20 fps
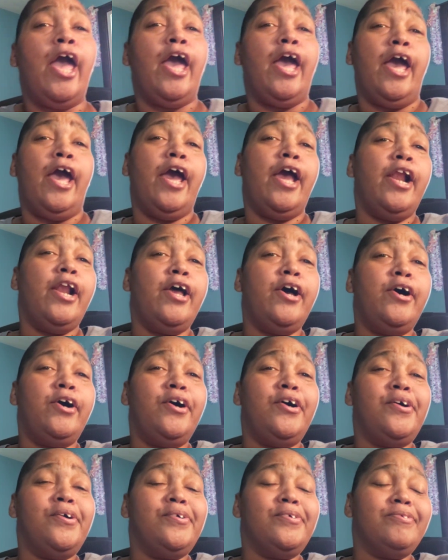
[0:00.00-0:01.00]

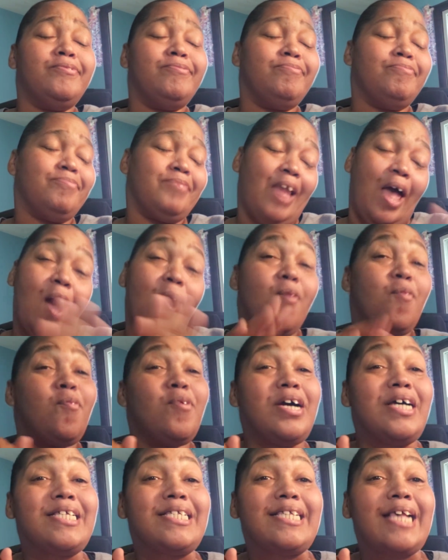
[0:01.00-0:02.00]
Hello,
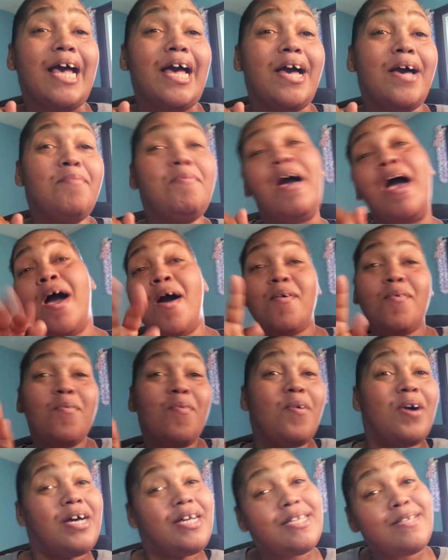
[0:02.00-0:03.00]
what's up?
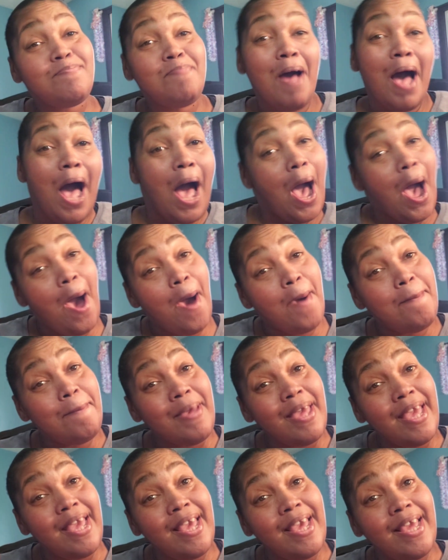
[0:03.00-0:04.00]
What's
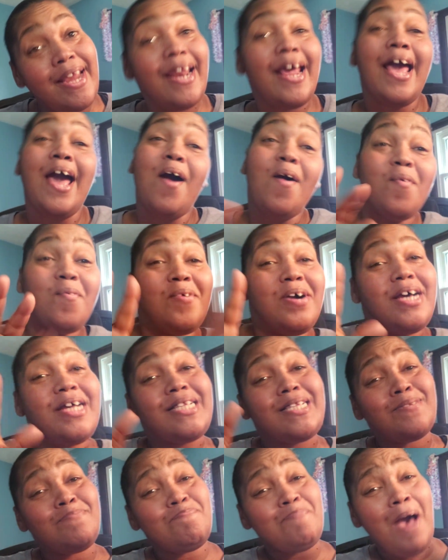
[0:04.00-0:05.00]
poppin'?
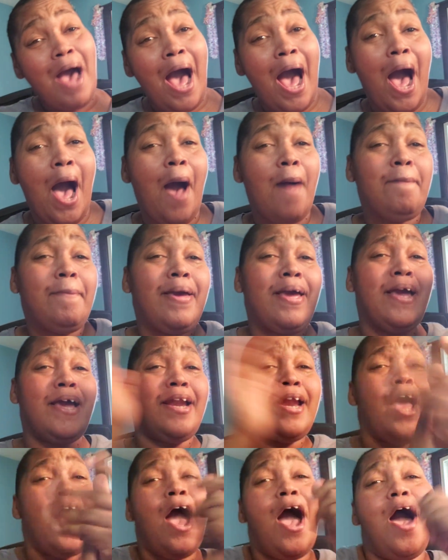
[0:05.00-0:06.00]
What's
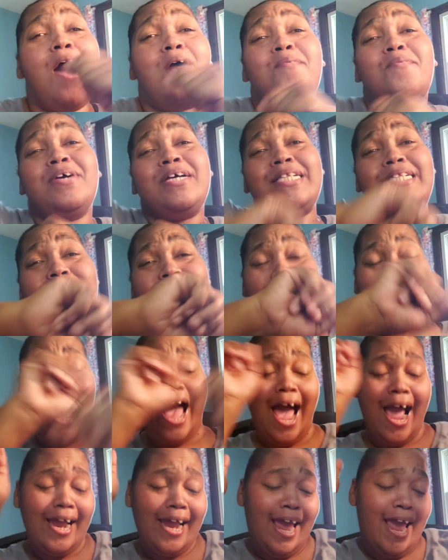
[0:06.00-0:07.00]
poppin'? Oh, what's
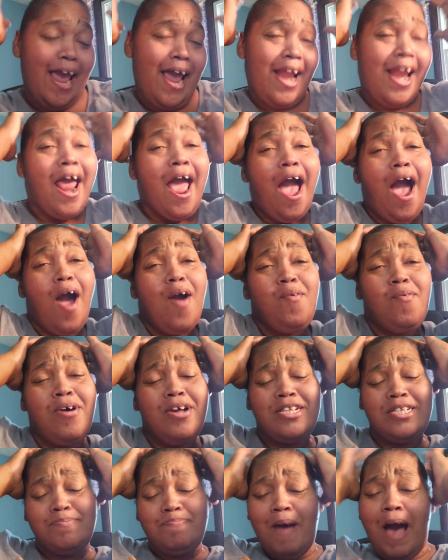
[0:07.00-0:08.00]
lockin'? Oh,
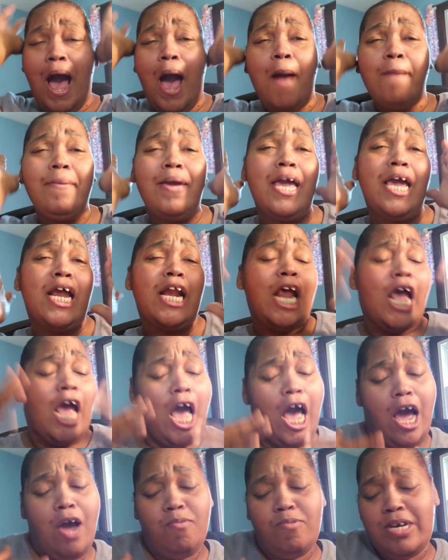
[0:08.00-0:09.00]
what's poppin'?
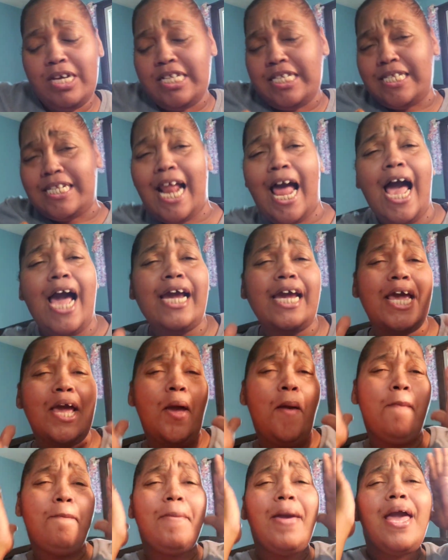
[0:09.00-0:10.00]
Oh, what's
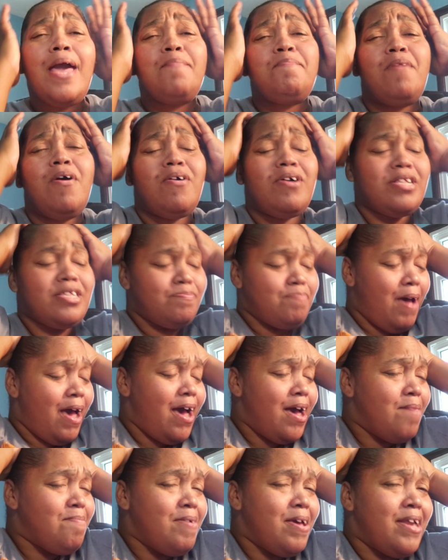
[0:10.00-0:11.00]
lockin'? People, what's
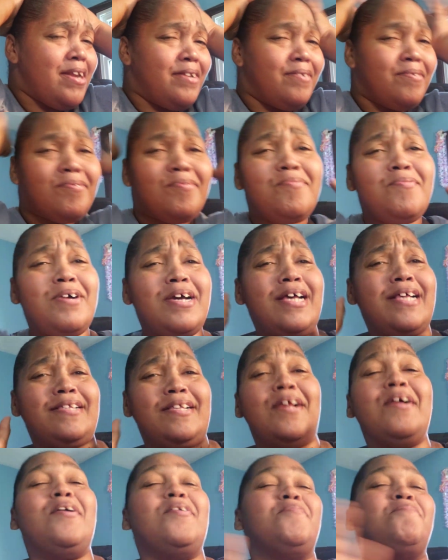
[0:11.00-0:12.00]
poppin'? What's
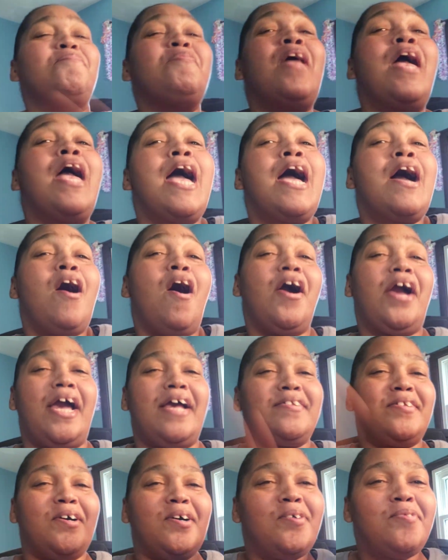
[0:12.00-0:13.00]
no? Okay,
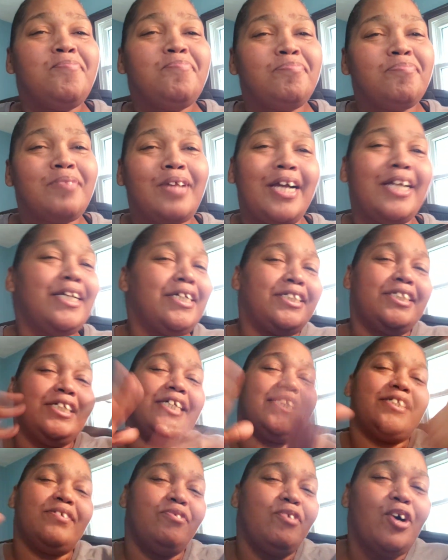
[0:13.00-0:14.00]
so and it's
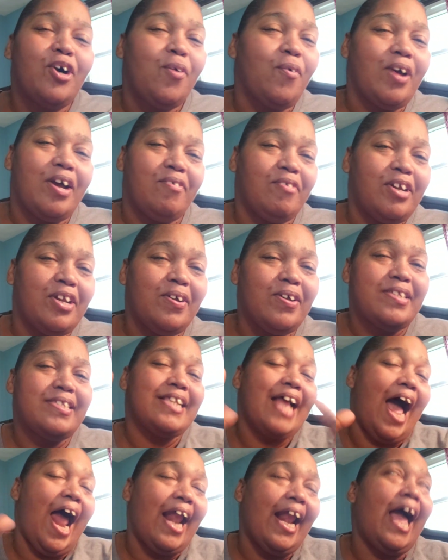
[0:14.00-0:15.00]
just a real quick video. It's
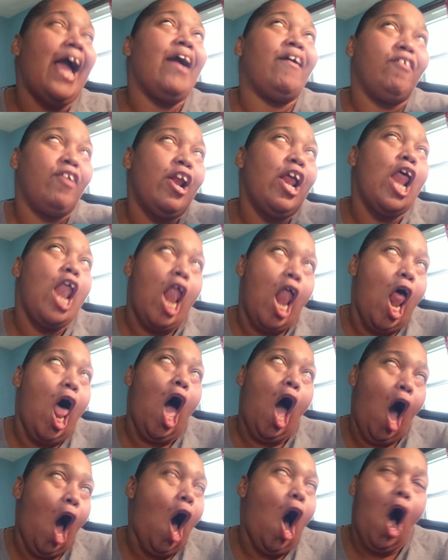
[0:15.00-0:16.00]
not like
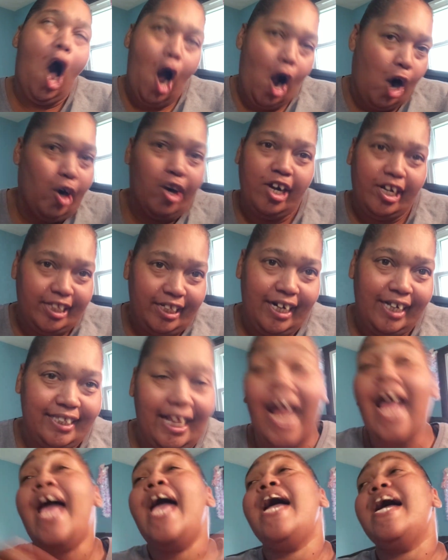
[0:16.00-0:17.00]
long or nothing like
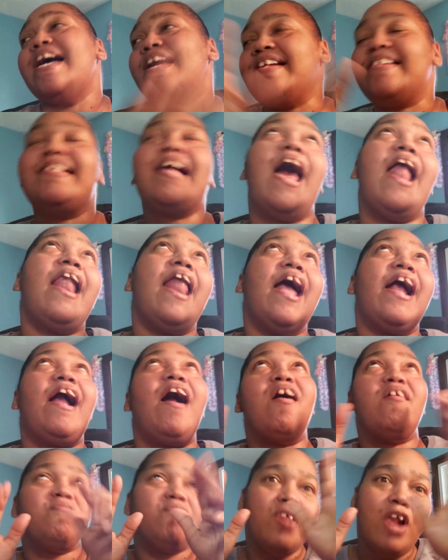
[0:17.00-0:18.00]
that. It's not like
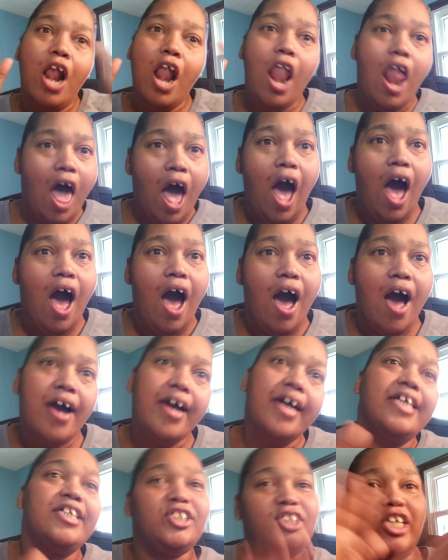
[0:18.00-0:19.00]
a vlog.
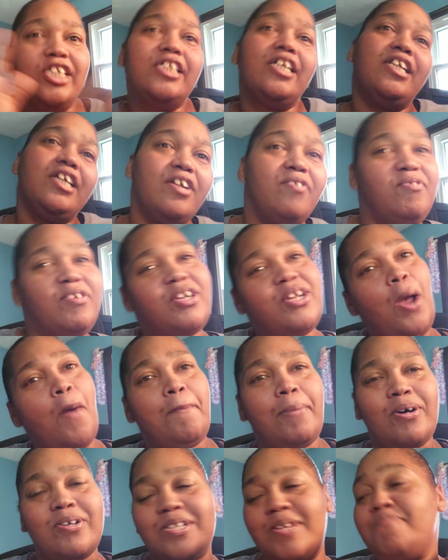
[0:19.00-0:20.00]
It's just a little video I'm
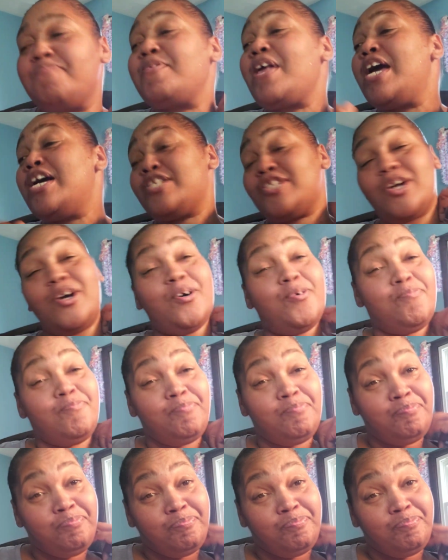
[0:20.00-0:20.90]
posting. So